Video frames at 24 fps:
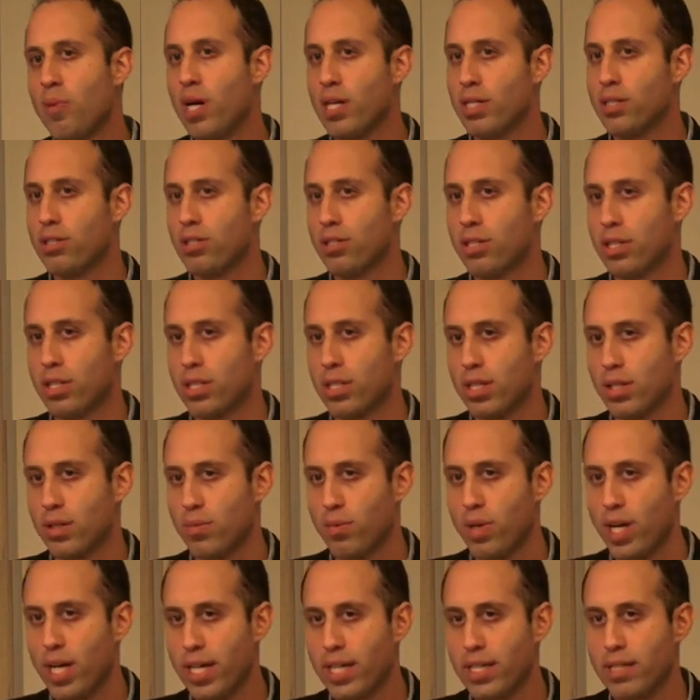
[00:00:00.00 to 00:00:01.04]
much,
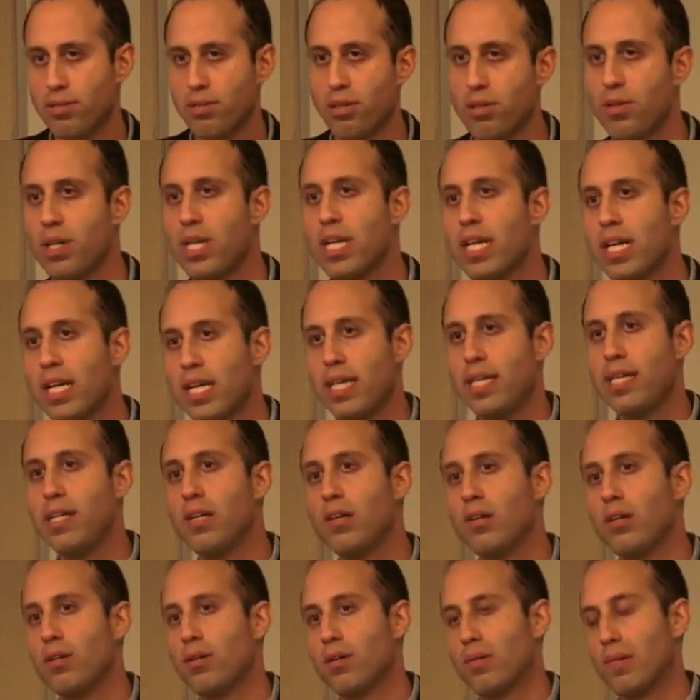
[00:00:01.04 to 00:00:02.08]
right? So
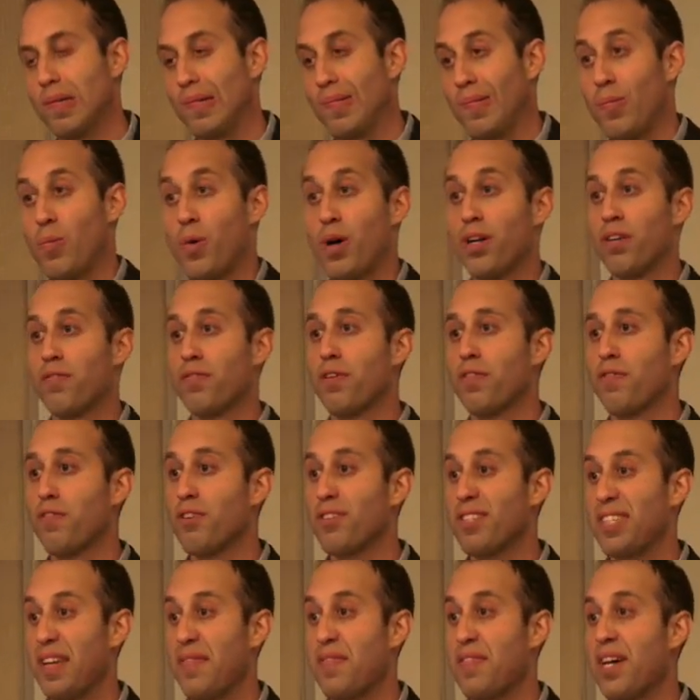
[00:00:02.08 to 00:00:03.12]
here, one of the
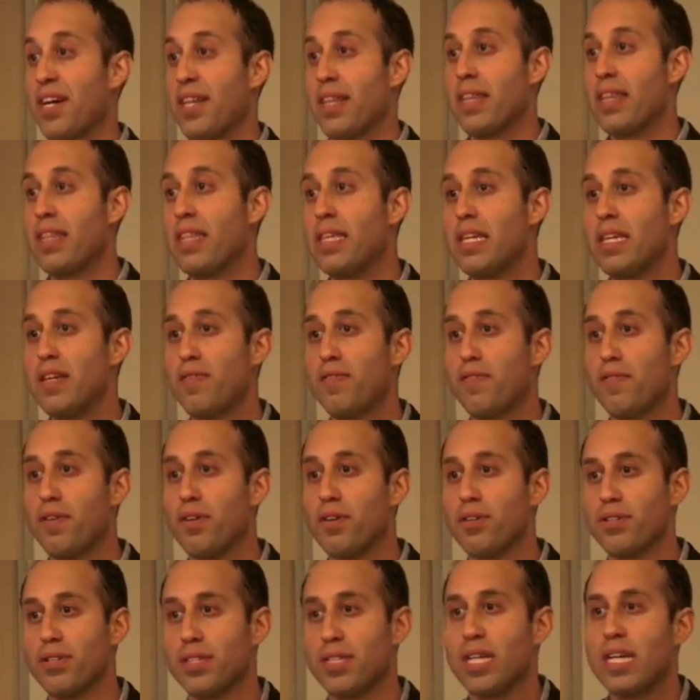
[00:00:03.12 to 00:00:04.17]
first, if not the
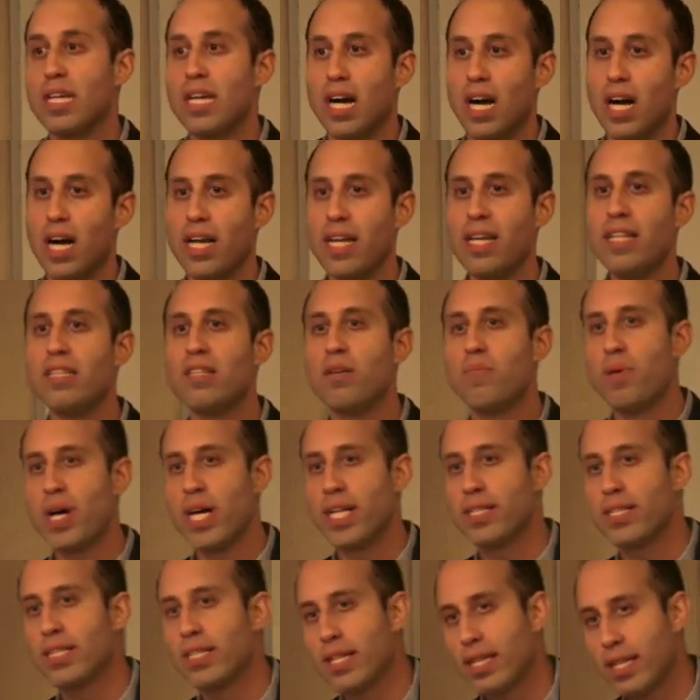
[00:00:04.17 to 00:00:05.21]
first, uh,
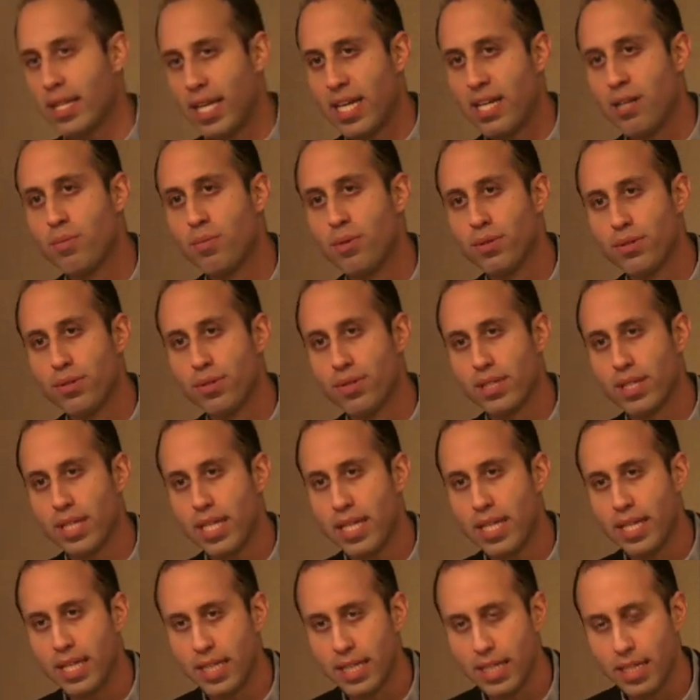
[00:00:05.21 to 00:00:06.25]
independent labels
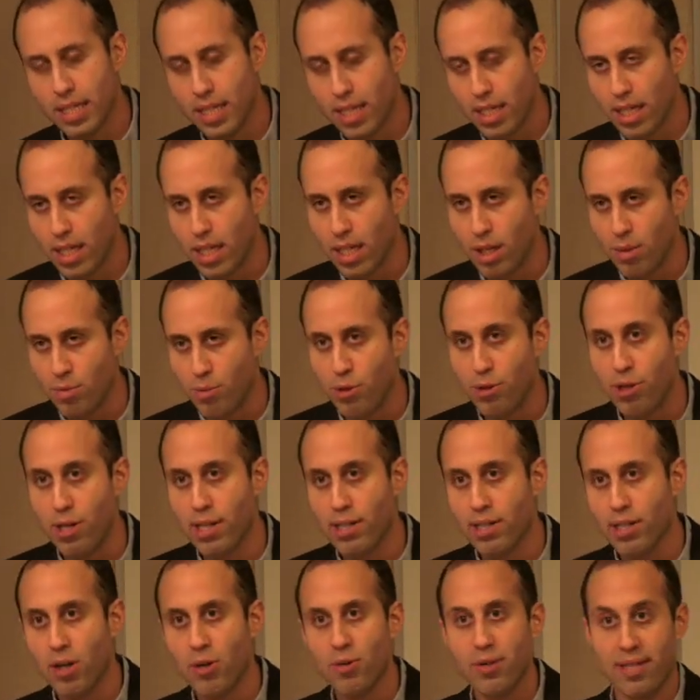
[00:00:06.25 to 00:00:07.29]
in
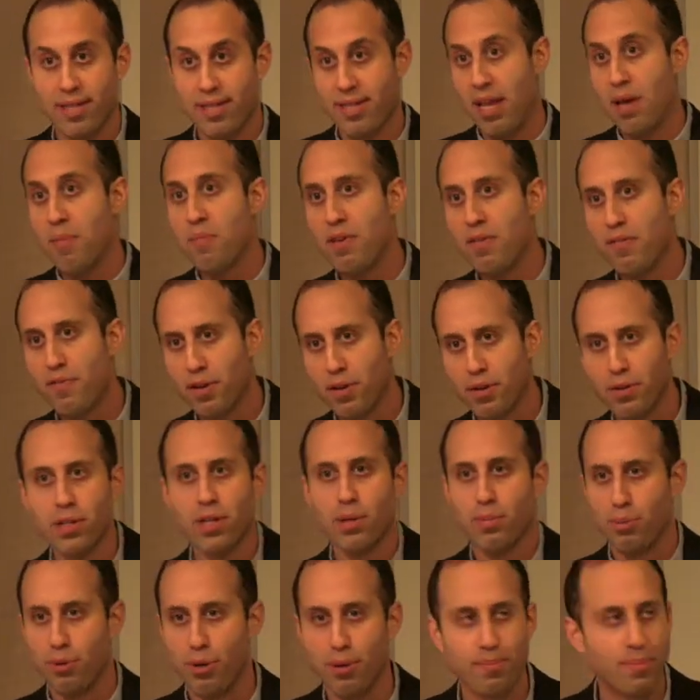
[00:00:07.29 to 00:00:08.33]
Morocco, Samiphone,
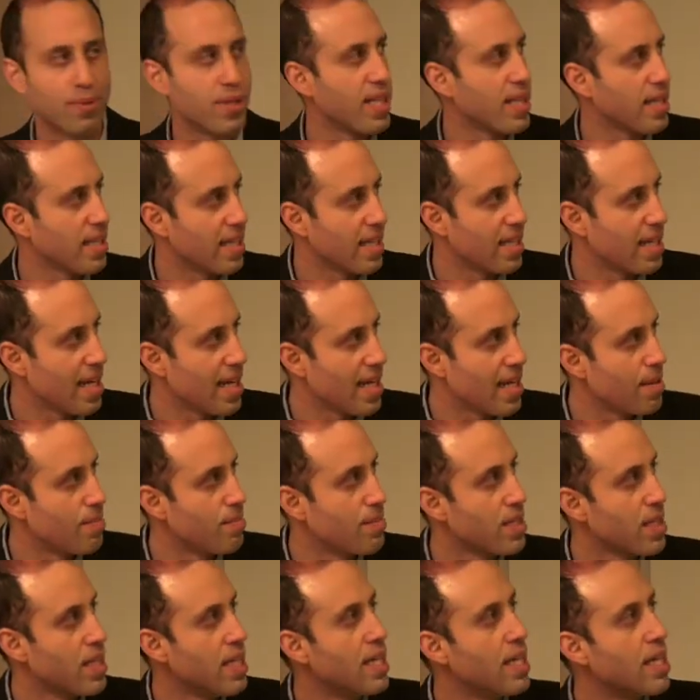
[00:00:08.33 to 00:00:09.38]
appropriately
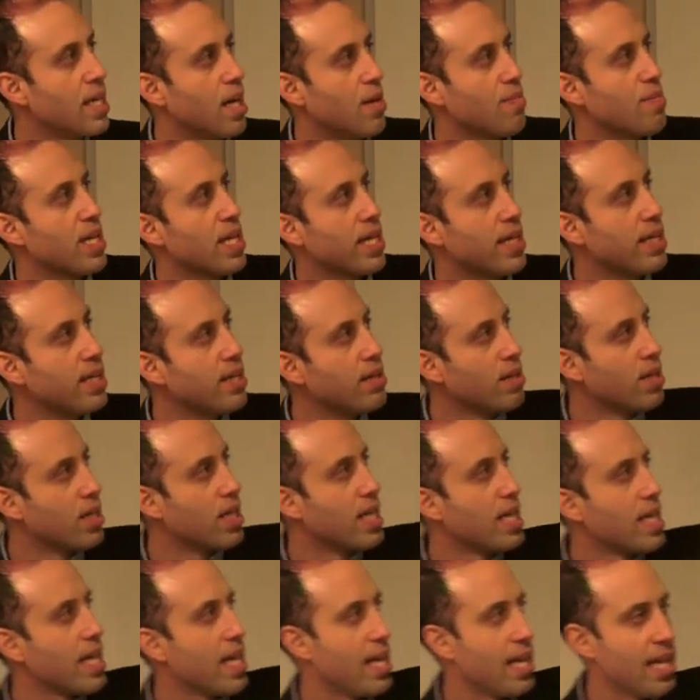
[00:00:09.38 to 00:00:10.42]
and
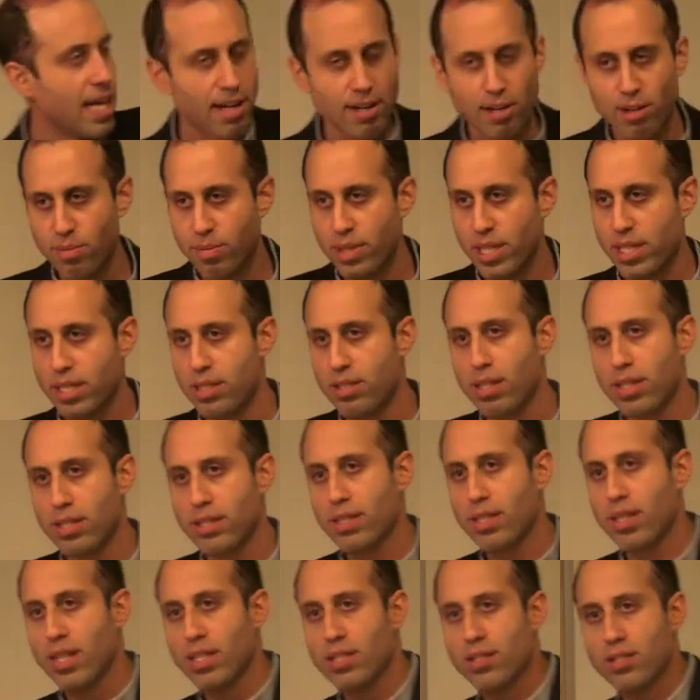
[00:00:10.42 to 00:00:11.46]
here in Arabic,
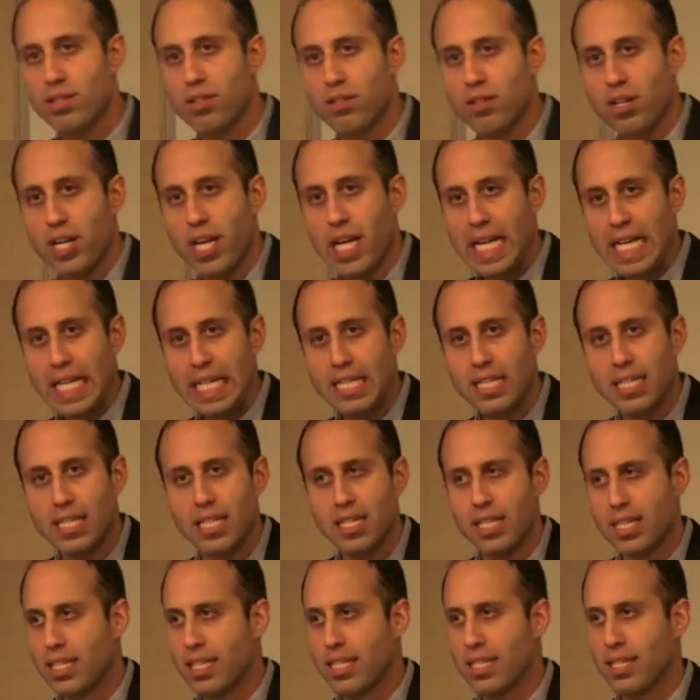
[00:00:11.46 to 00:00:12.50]
just under eight,
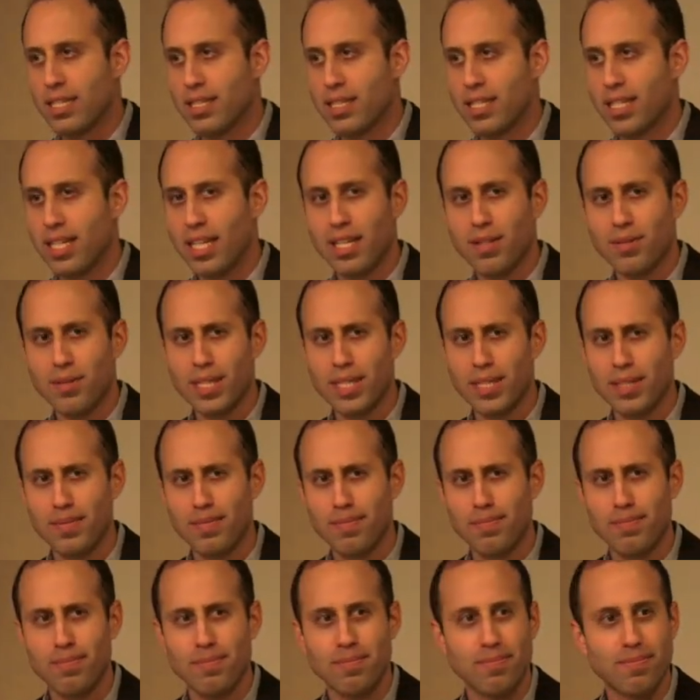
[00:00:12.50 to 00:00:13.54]
uh, can anyone,
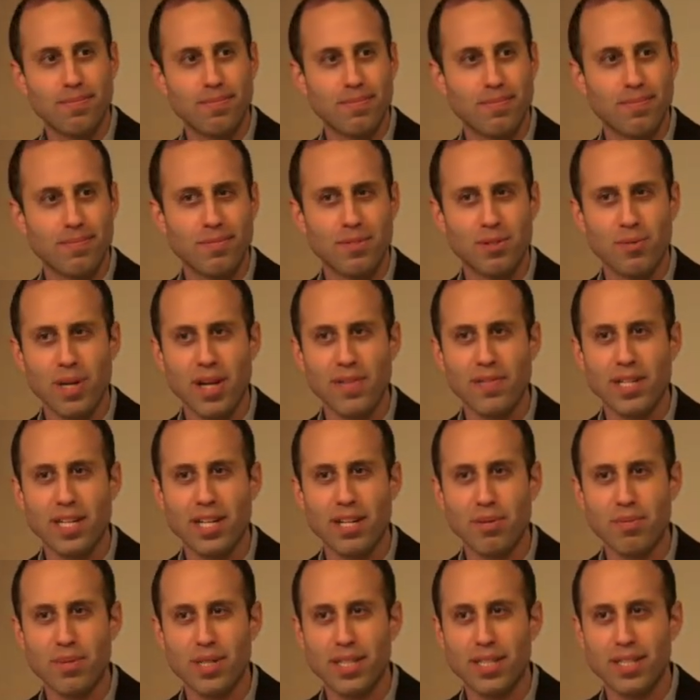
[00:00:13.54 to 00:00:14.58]
do we have any
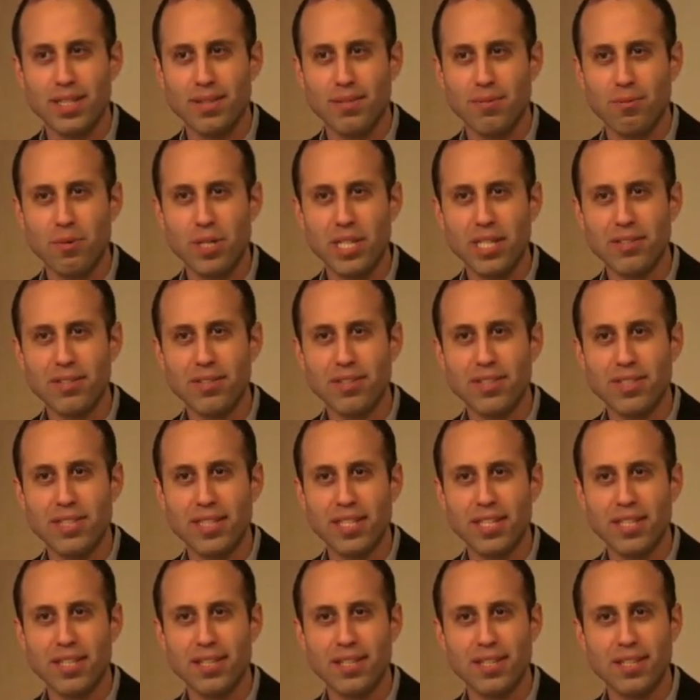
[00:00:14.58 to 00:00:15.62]
Arabic readers
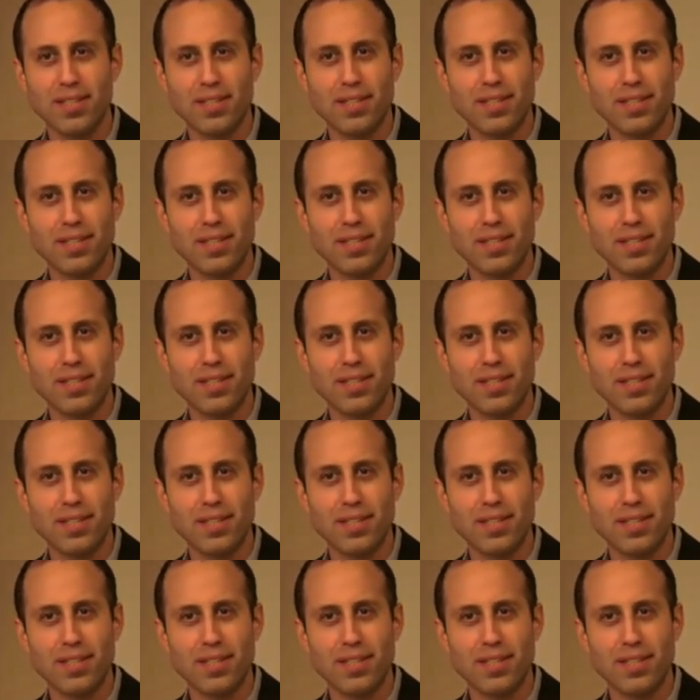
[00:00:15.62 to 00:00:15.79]
here?